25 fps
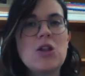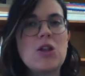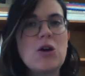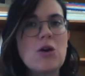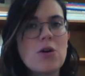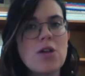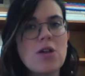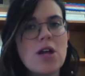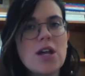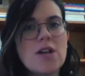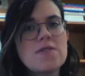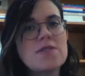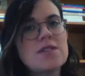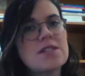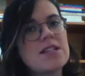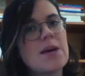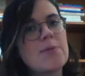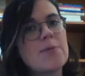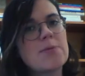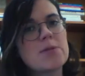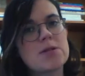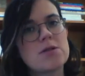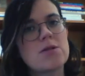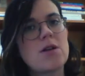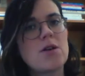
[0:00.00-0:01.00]
There are a lot of
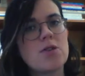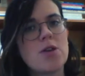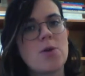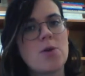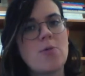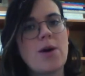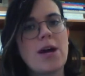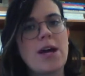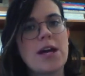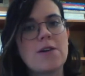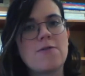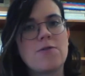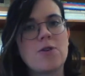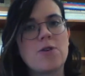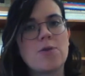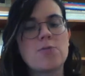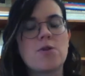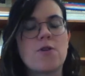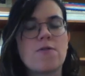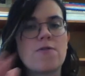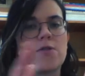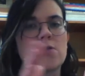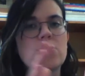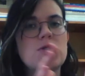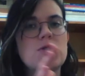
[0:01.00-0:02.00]
steps along the way from
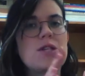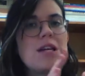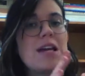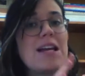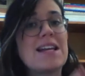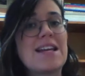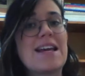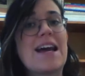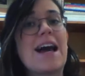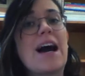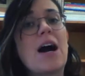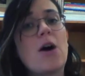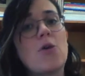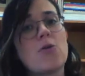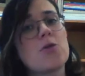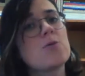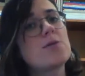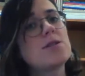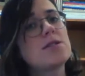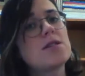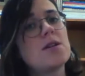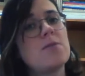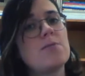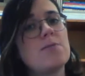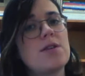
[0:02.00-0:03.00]
your first encounter
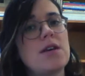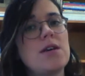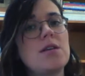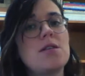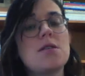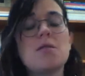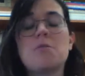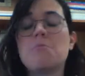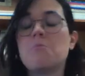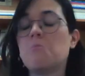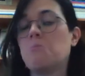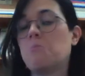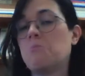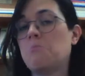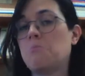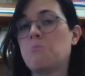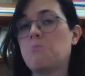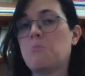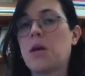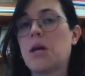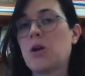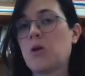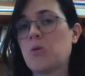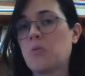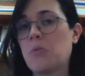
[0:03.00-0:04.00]
with something that
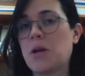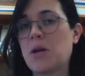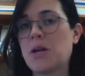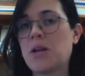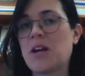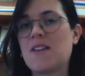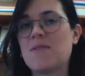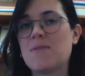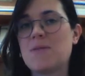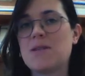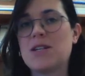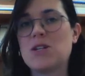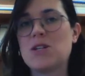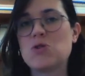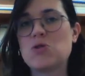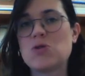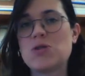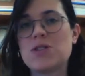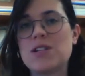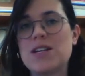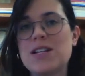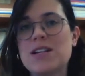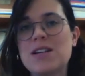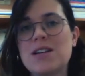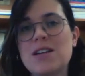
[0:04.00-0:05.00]
may or may not have been
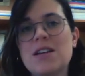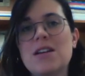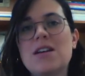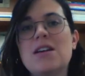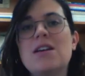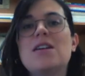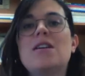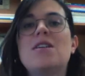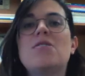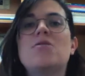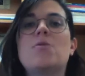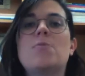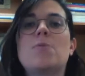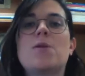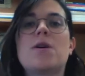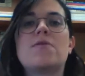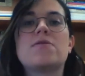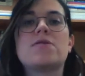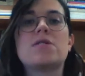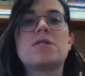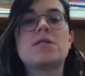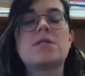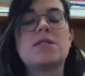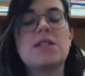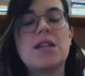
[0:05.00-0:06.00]
interesting. Then we have
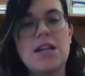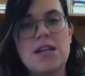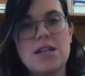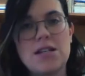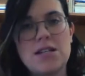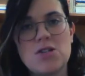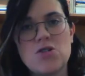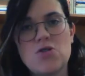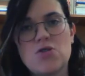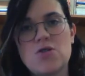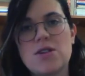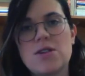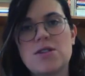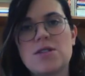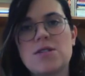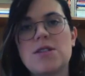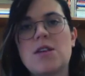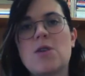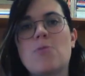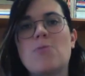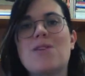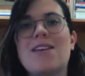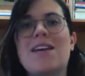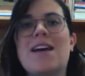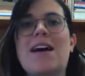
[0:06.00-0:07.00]
sustained interest,
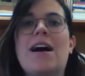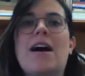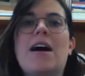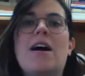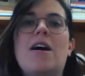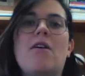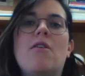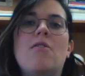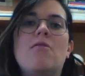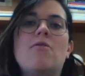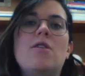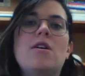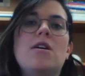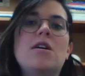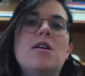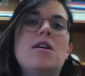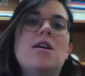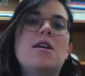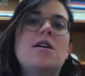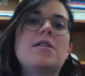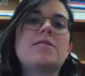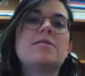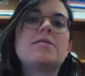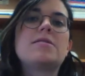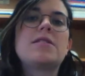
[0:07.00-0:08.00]
then we have
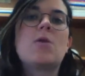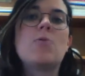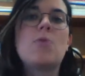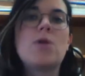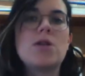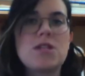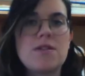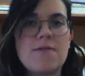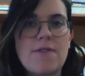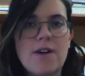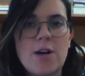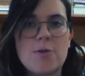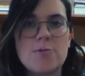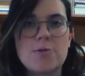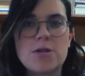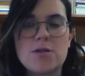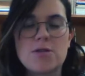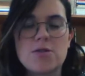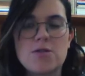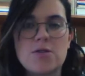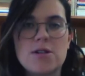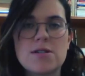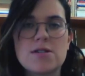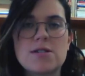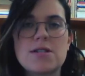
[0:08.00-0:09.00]
a somewhat developed
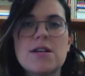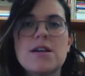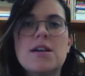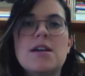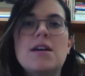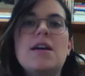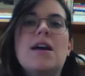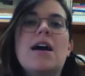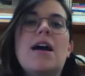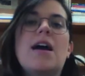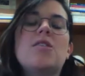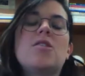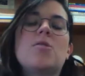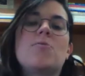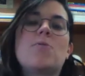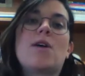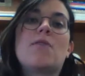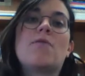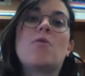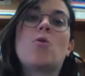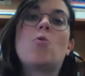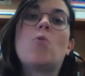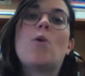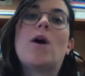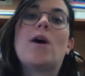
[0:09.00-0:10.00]
interest, and then we
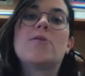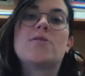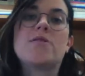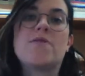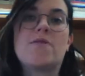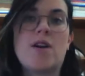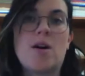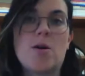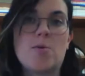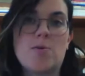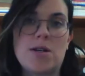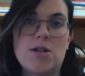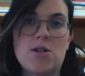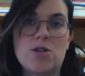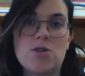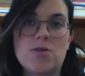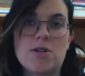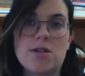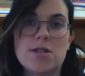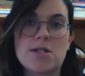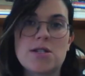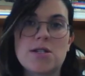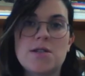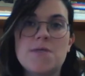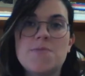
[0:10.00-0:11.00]
have a well-developed
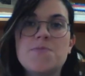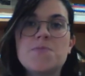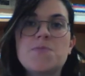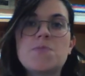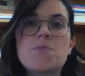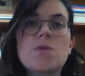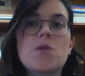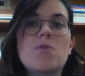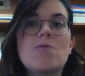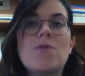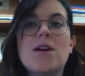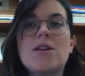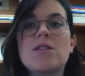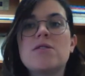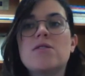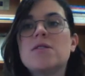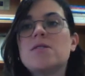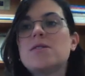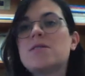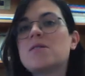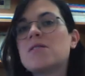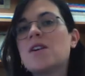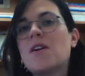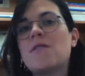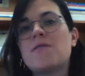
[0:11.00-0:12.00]
interest, right?
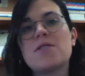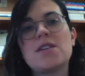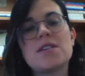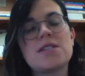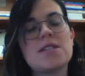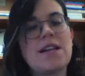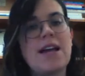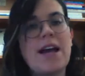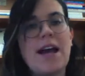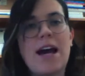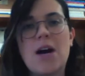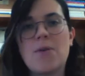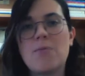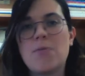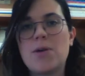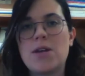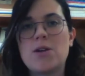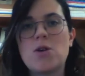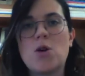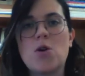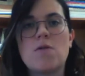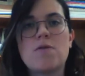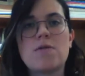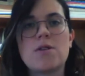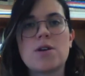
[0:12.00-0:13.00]
This stuff doesn't
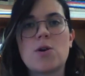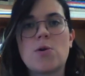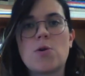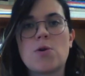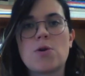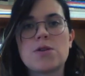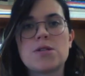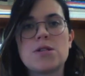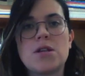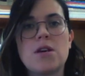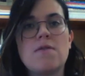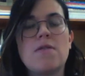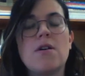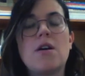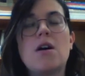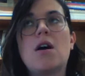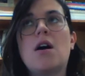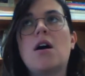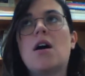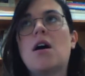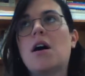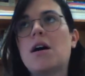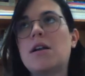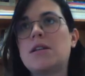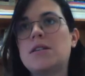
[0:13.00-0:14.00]
happen over the course of
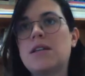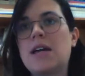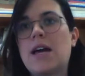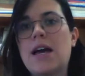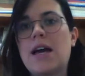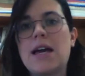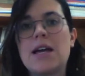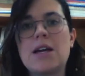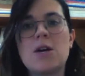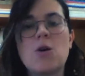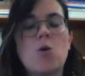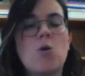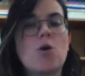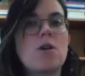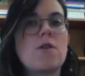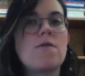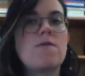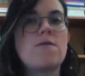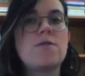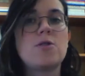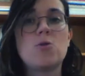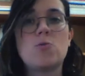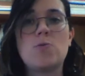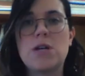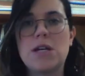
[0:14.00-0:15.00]
a day or a
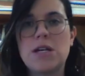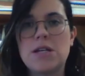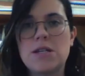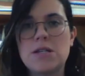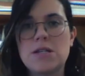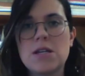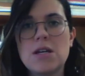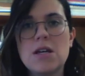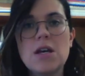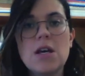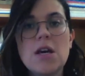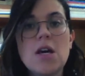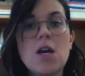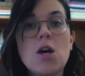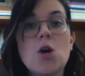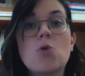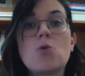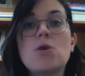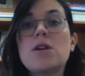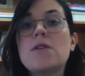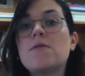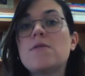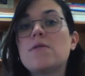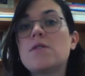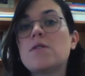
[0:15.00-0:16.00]
few weeks or
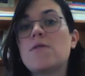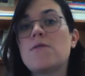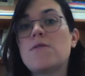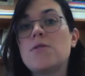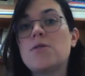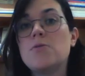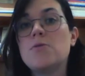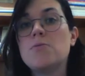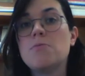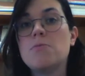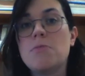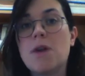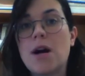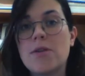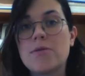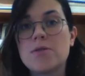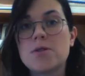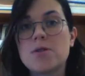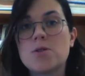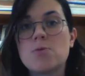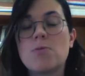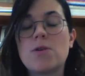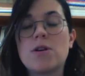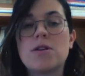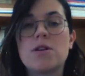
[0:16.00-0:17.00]
even a few
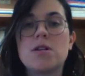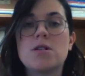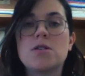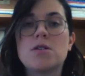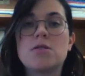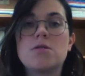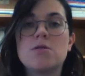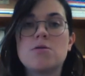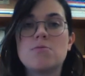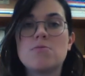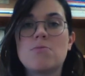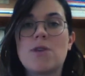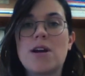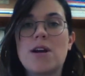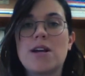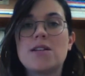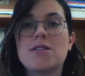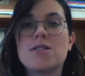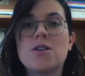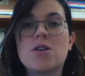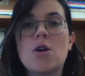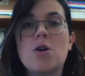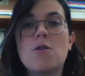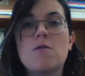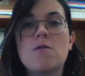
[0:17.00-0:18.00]
months, really, right?
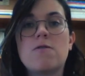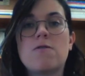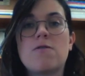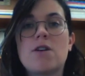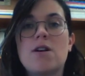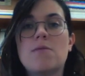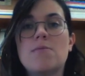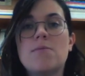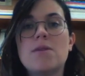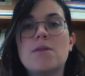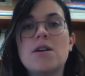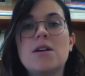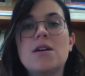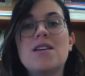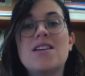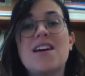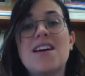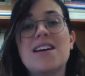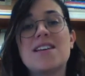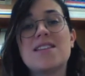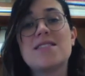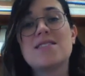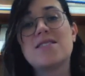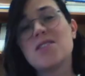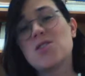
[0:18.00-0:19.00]
To go from
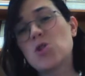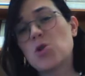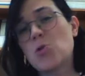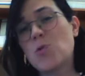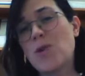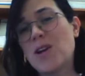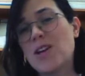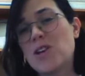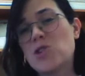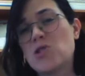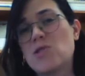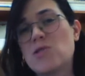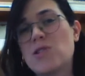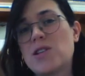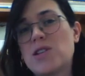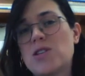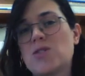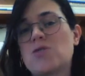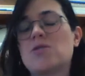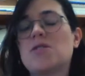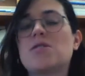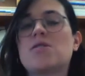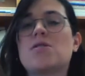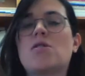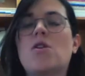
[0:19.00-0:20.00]
a situational
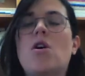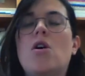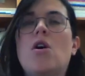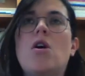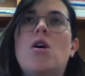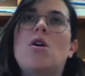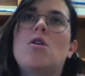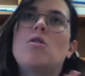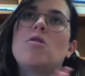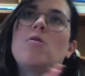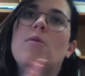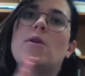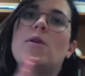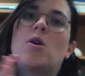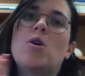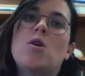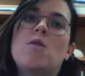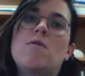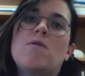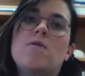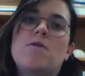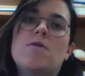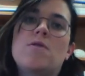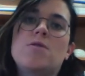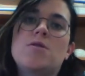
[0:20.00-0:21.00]
interest all the way
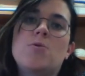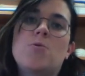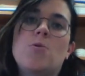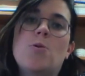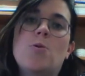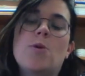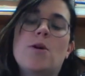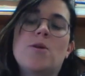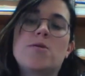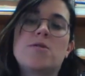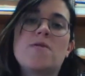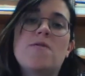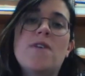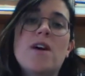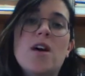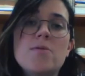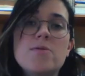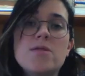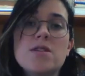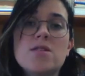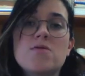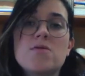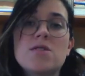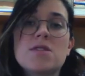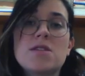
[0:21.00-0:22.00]
over to a
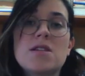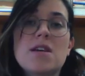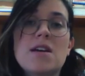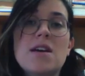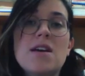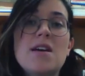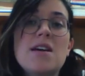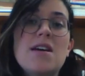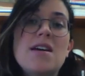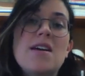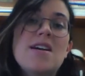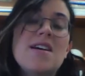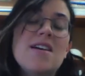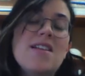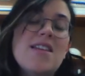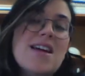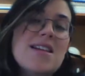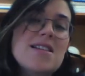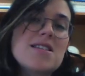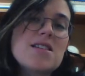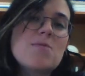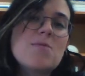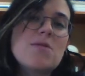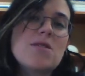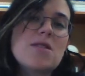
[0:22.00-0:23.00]
well-developed interest,
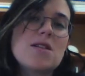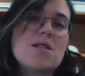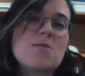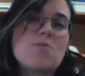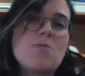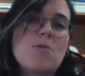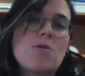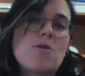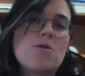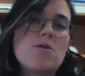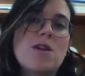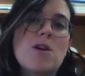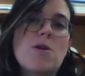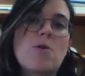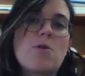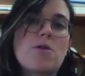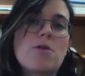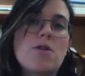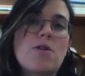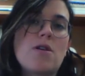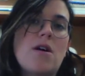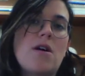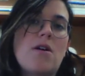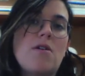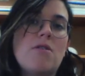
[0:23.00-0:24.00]
that's something that's more in the
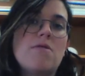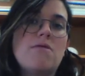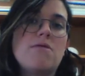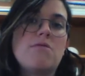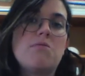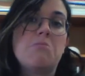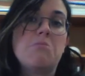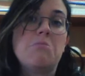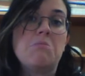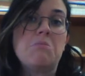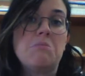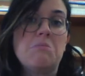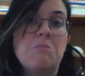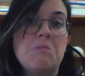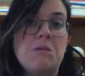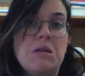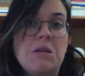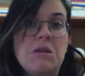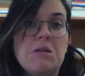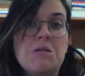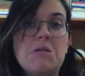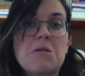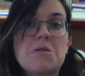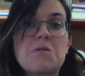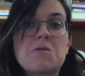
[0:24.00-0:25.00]
order of
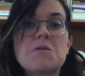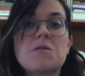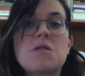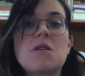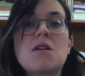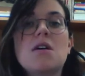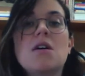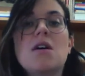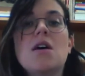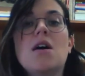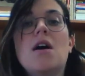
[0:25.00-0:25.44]
years.